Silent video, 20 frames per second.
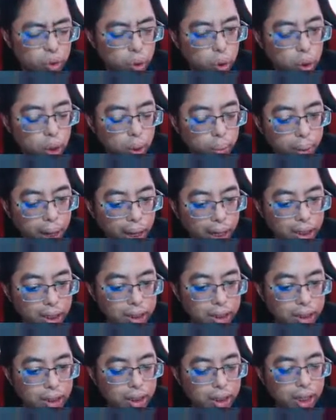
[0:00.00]
All
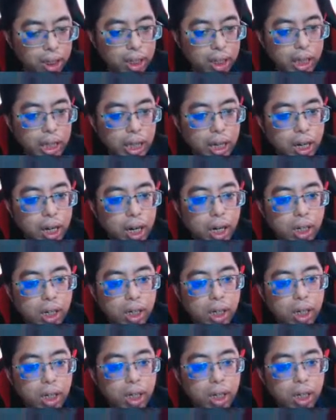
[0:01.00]
Blacks, their
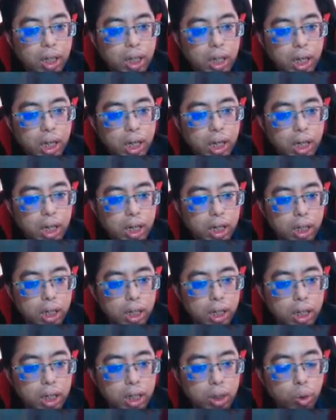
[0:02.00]

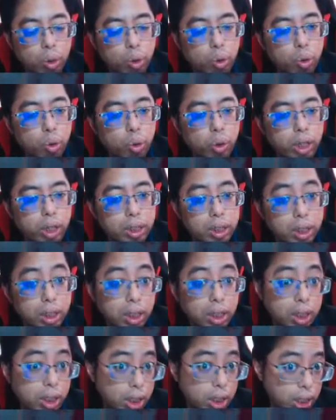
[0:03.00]
logo is
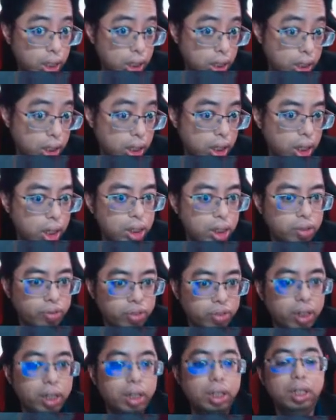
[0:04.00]
a
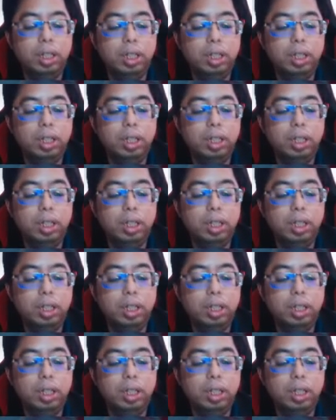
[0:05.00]
fern.